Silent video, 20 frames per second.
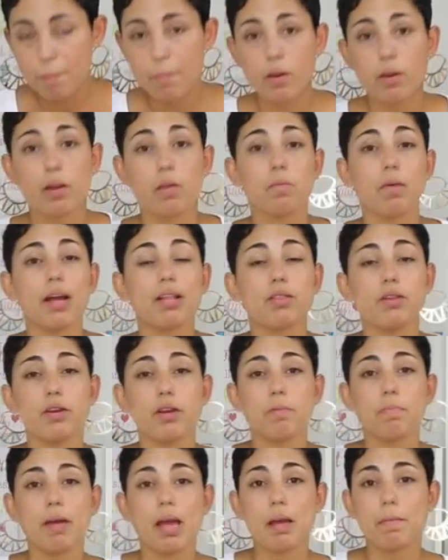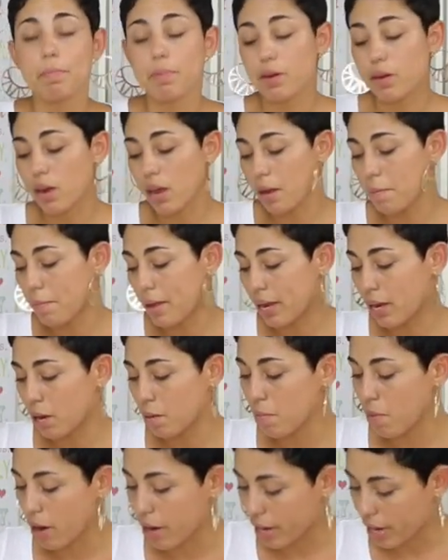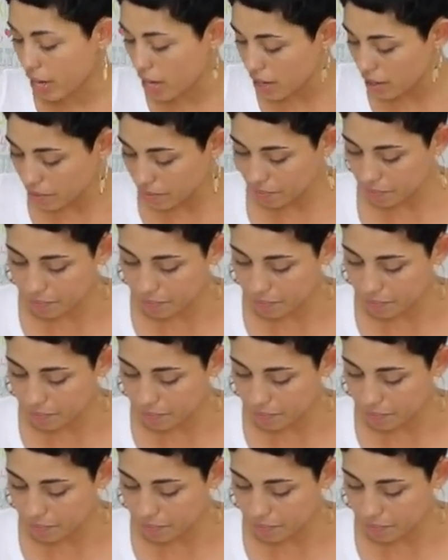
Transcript: Poke it right through your paper and make your marking.